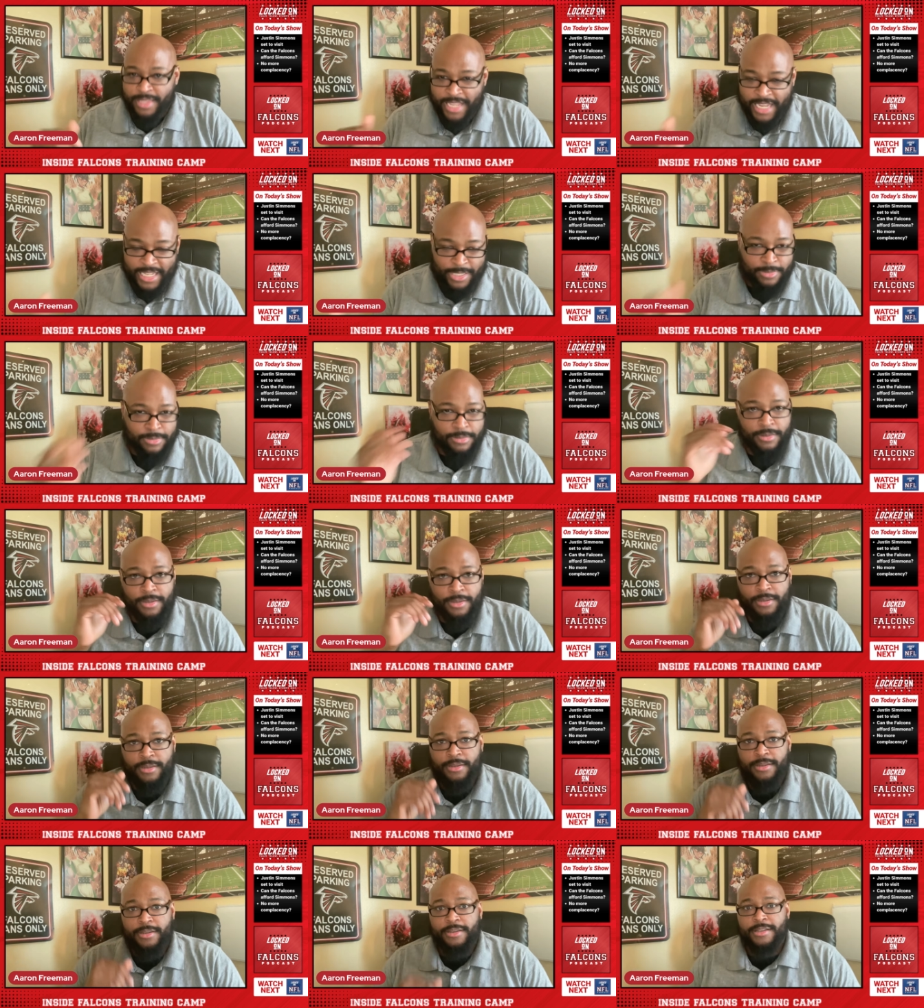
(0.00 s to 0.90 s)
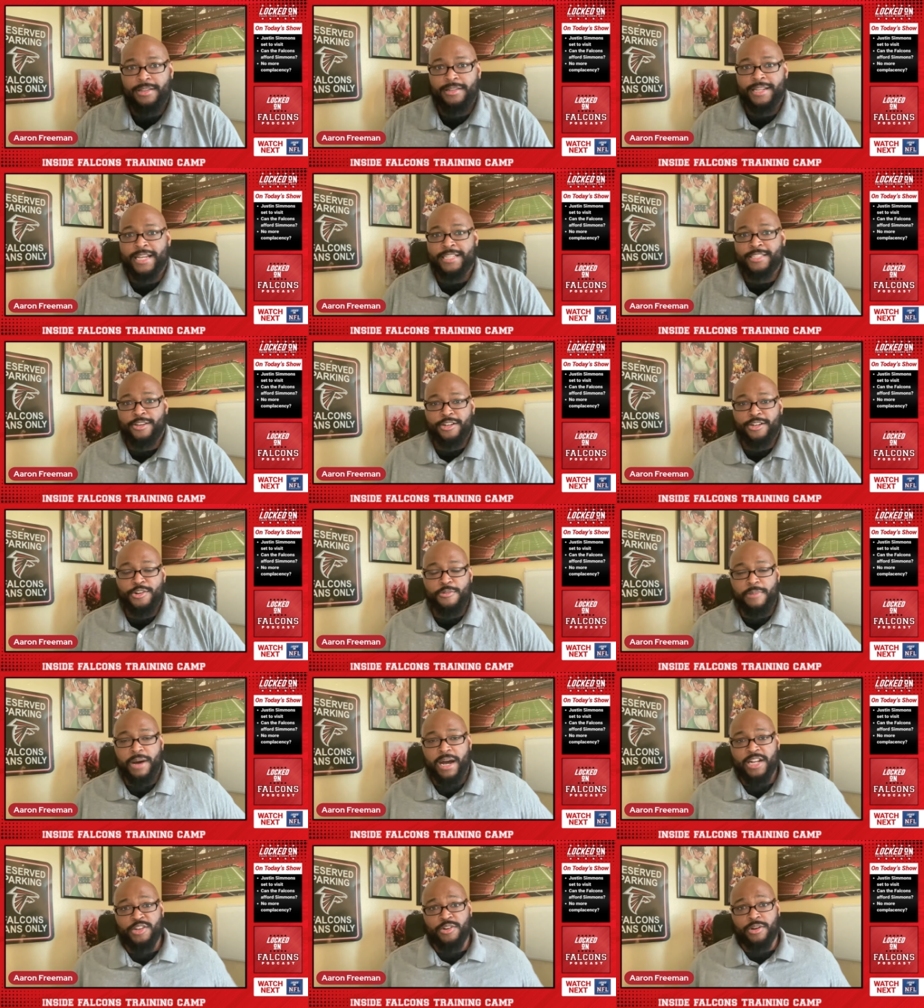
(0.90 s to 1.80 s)
That's that's our
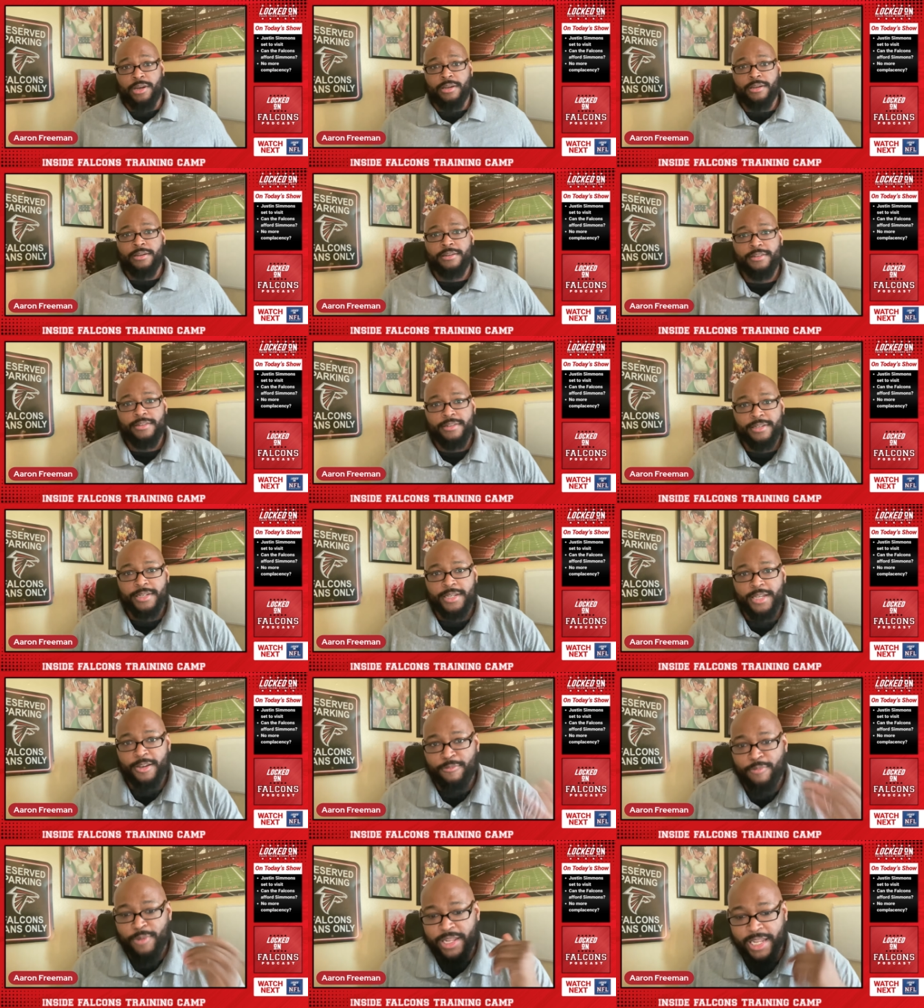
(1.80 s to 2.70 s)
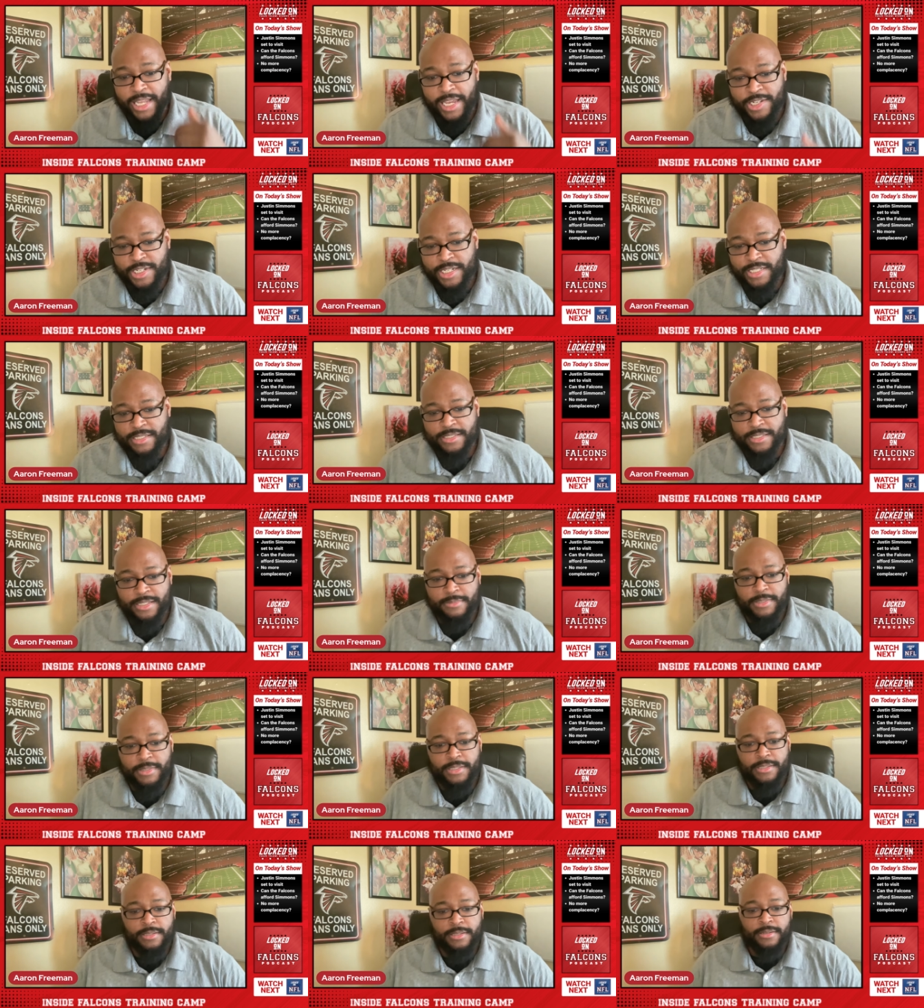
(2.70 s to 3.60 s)
new mantra if we land Justin
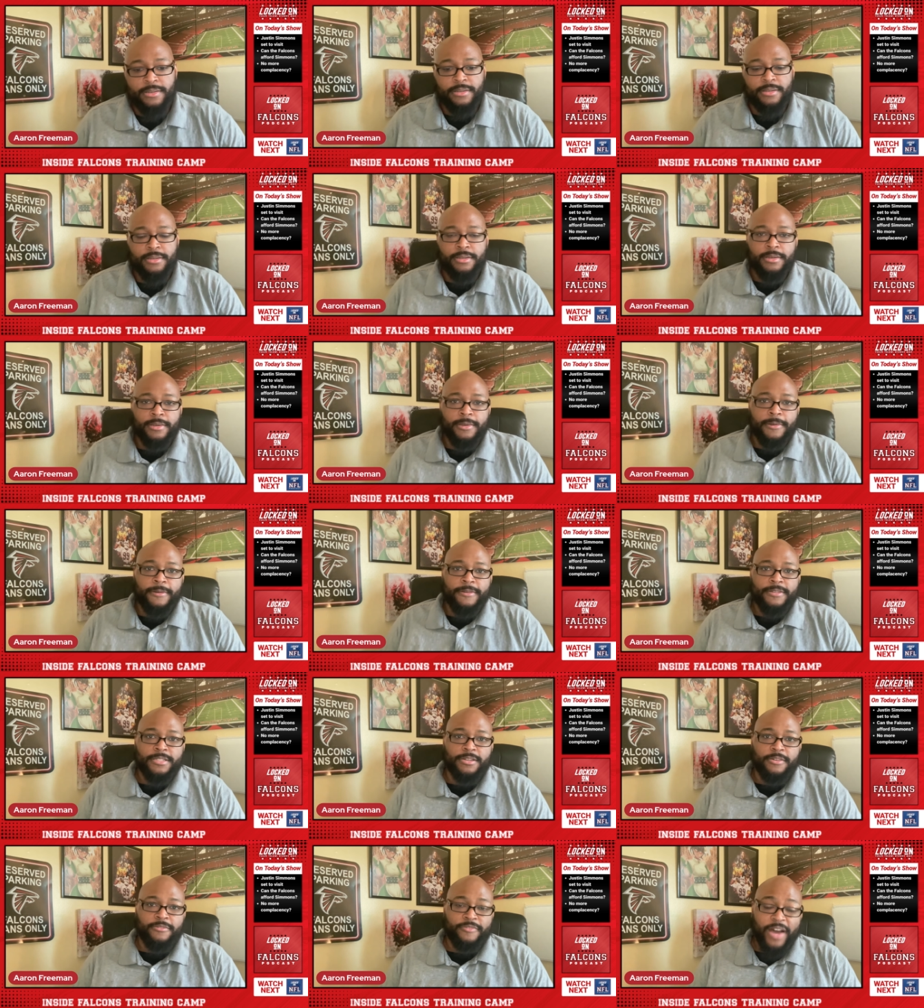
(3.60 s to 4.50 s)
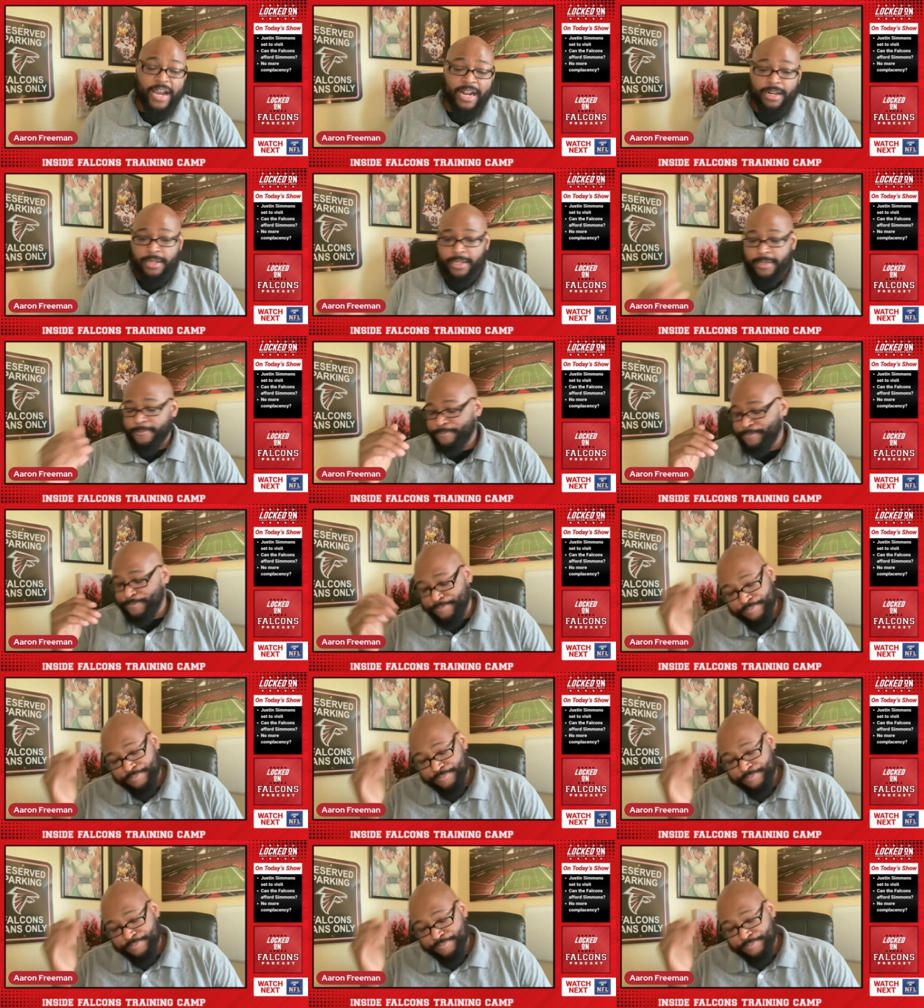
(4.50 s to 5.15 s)
Simmons. So finally,